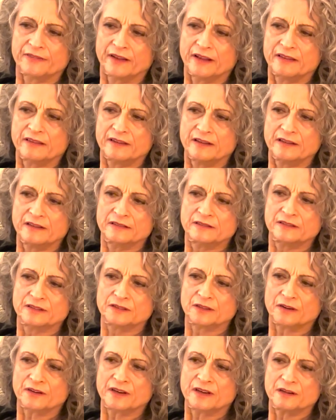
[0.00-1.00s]
I think
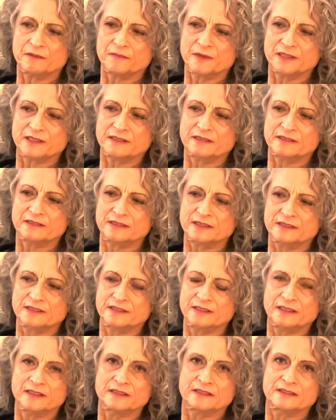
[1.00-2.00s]
starting in my
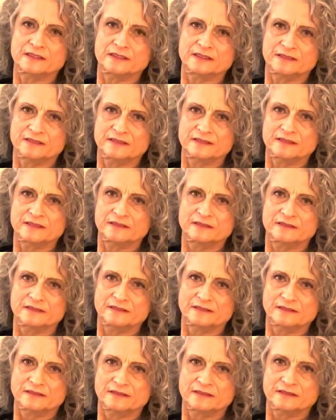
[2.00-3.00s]
60s.
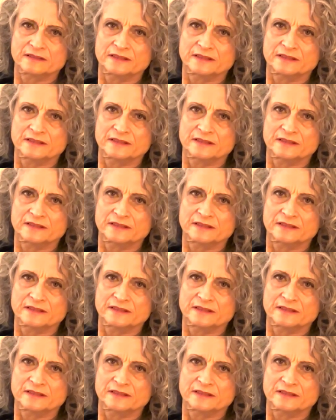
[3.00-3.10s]
Really?